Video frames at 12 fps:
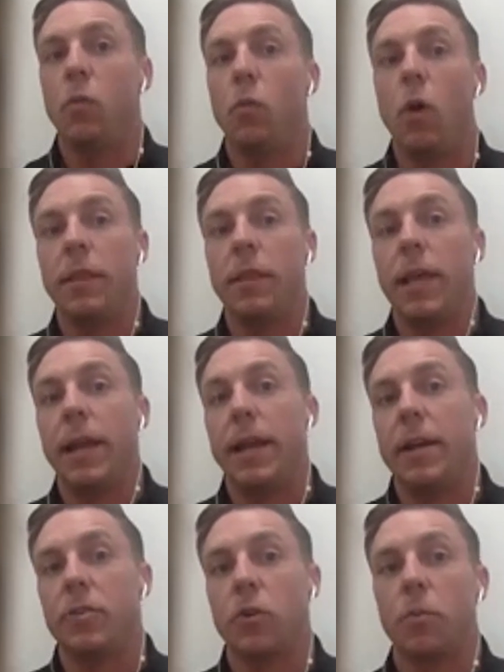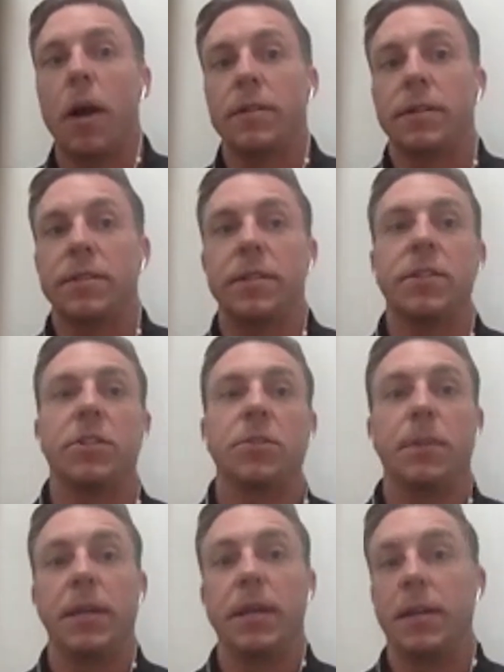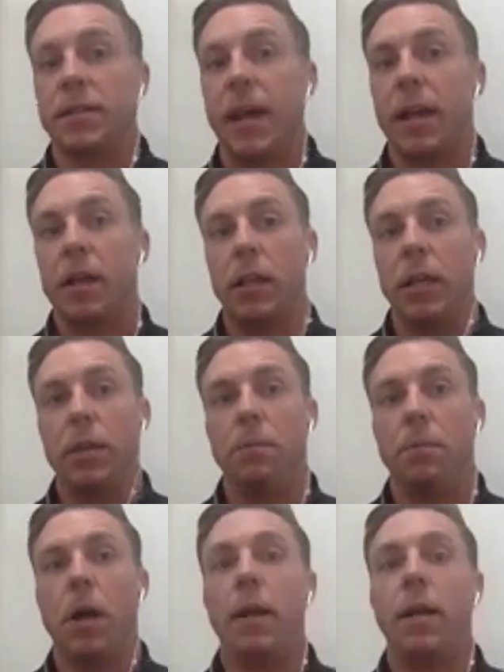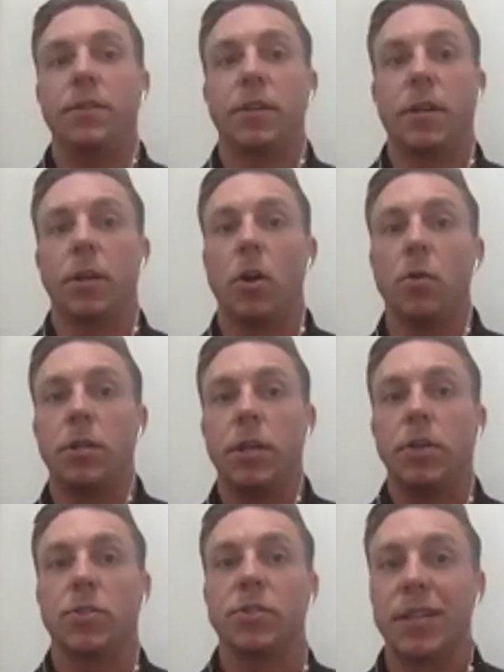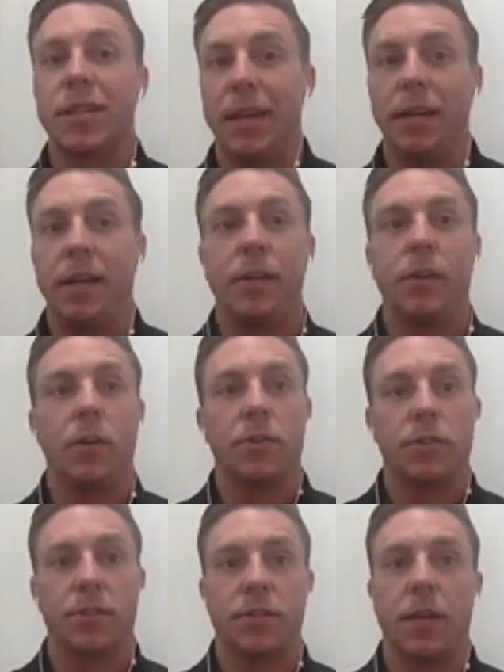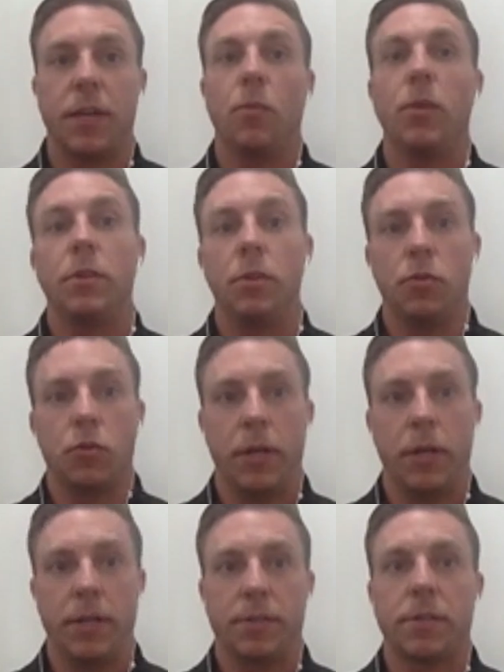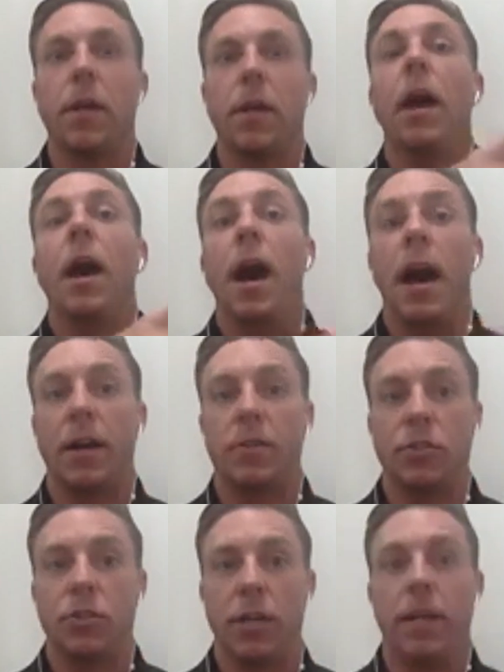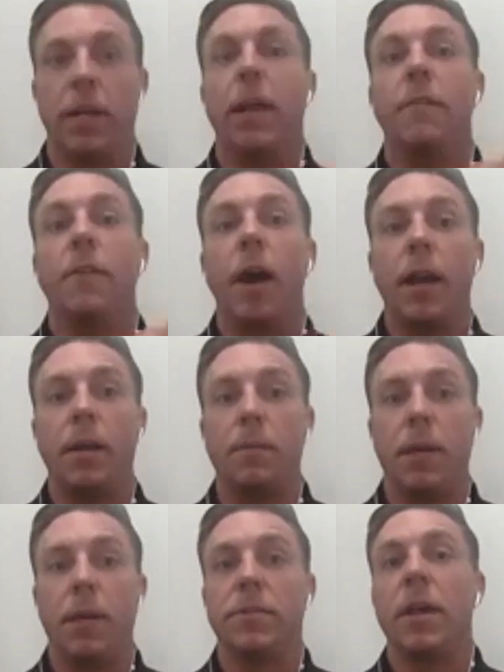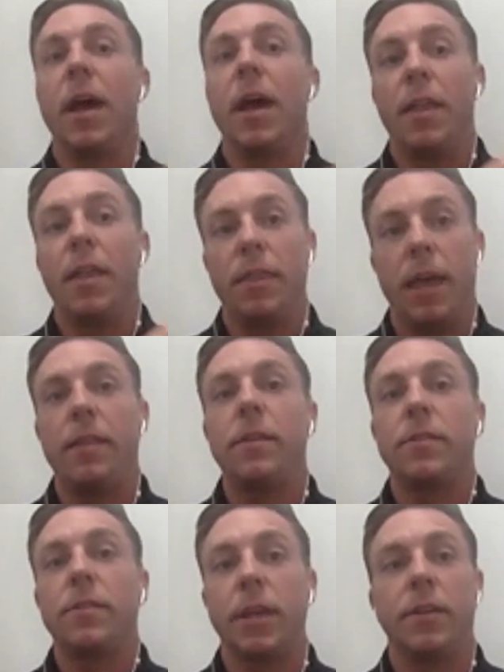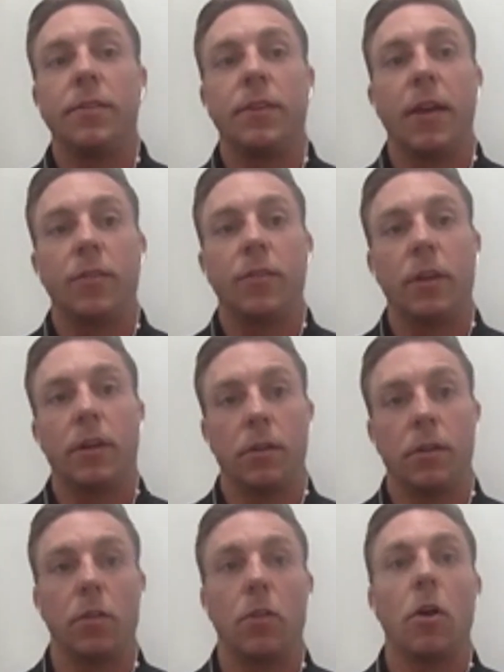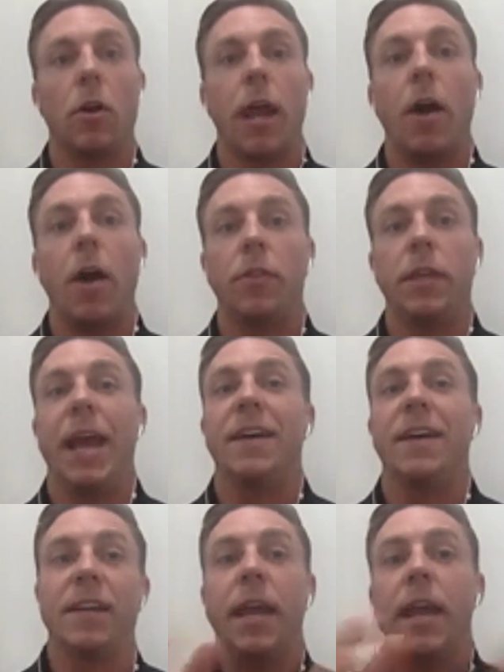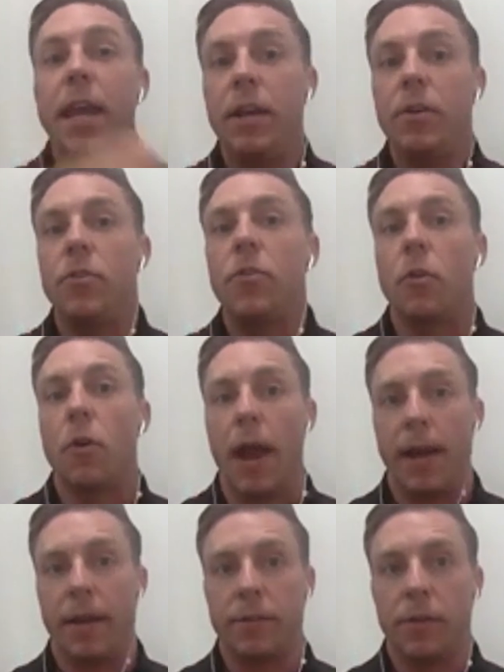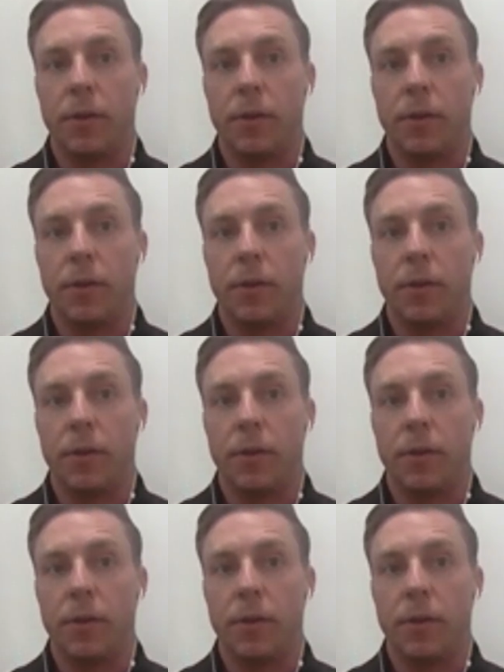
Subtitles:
what that natural process is because that clean blood is going to go to your skin and nourish the skin with nutrients, oxygen, and vitamins. Then the skin is actually going to look healthy as an indirect